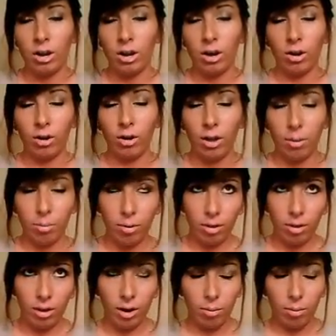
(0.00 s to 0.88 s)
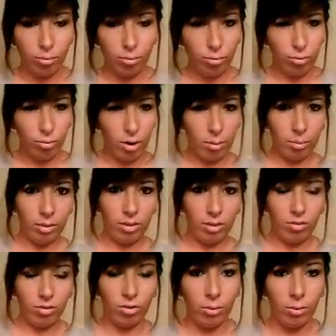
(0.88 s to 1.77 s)
Okay, probably not properly
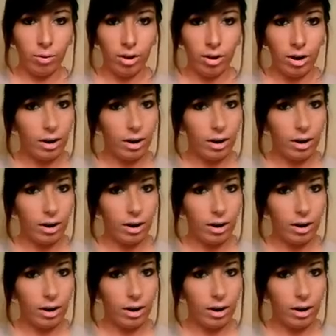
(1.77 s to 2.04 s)
is the right word.